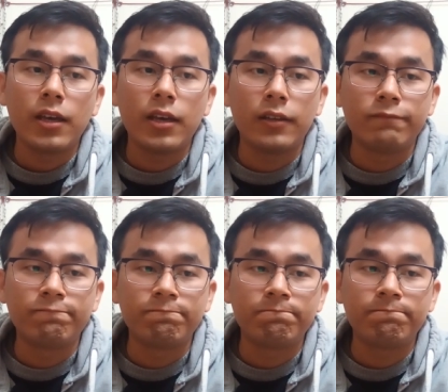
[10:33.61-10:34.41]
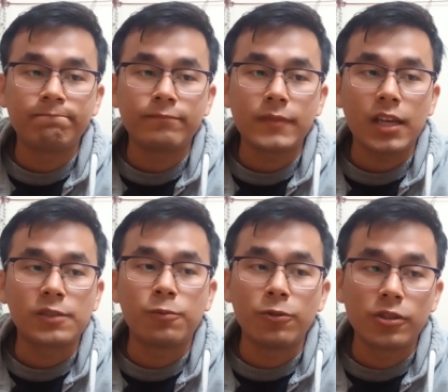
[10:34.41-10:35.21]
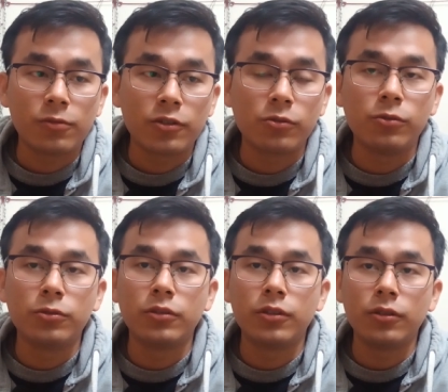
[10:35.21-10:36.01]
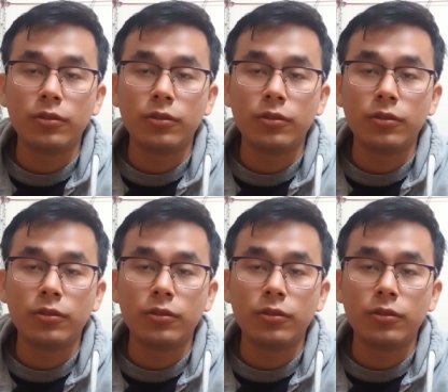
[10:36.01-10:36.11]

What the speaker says: And exposure was good.